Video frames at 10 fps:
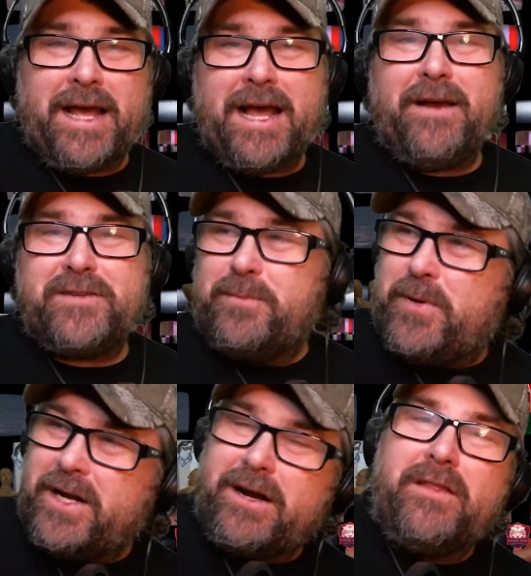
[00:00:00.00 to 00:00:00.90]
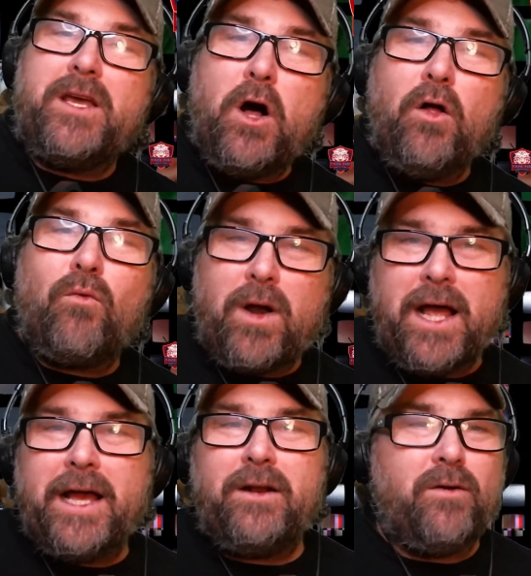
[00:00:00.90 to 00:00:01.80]
have to pin it on the
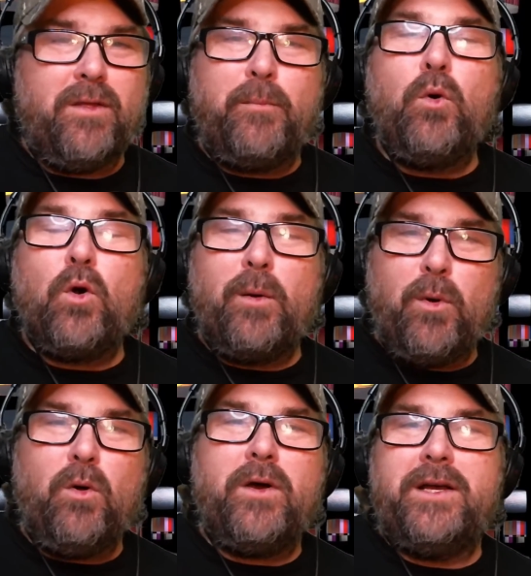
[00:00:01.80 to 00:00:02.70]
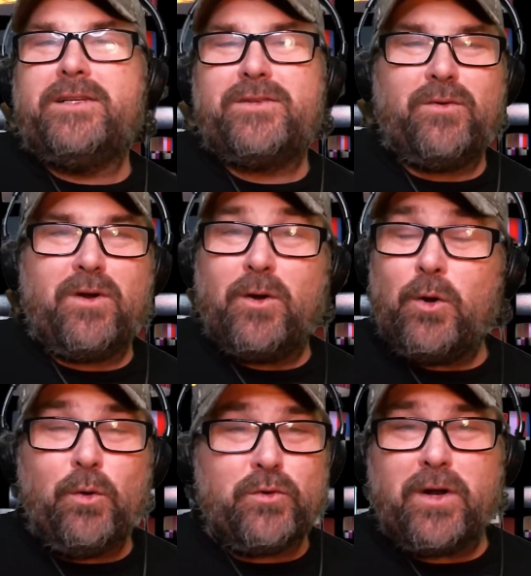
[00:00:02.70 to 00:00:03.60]
alt-right or the poor boys or
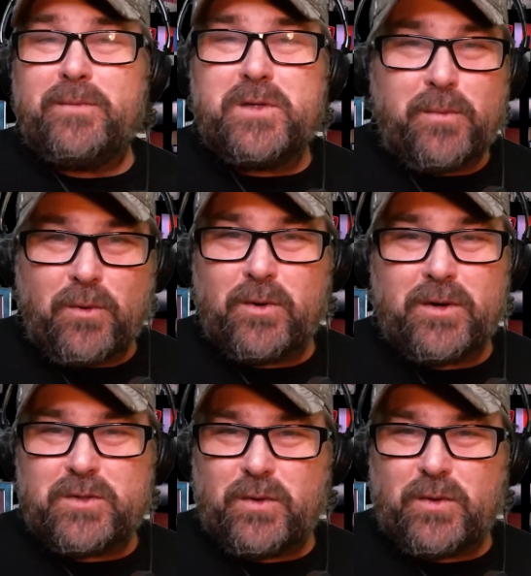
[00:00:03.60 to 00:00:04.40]
who Trump supporters,